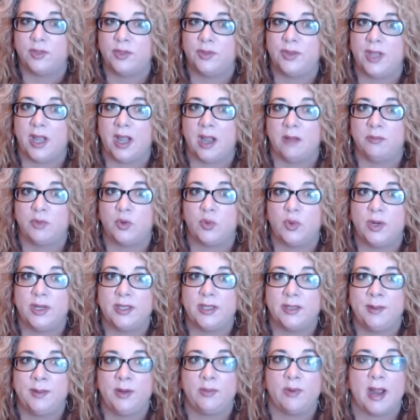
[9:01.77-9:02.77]
that I'm going to
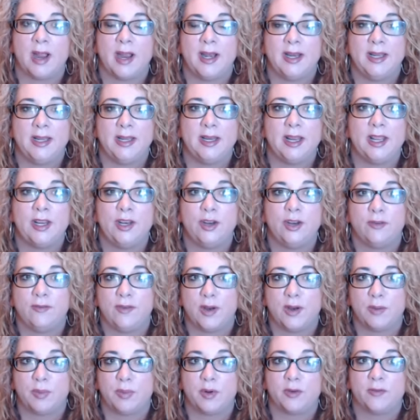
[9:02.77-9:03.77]
be writing in
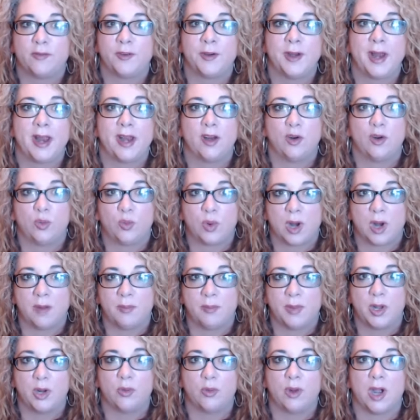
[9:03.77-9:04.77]
November for NaNoWriMo.
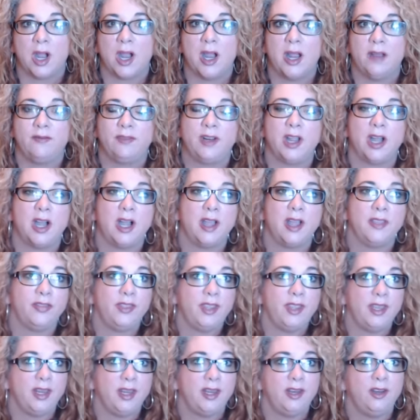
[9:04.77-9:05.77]
I've got
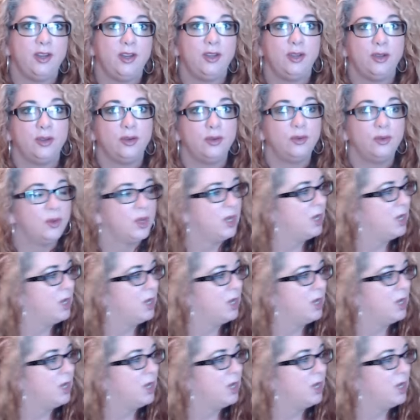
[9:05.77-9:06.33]
the new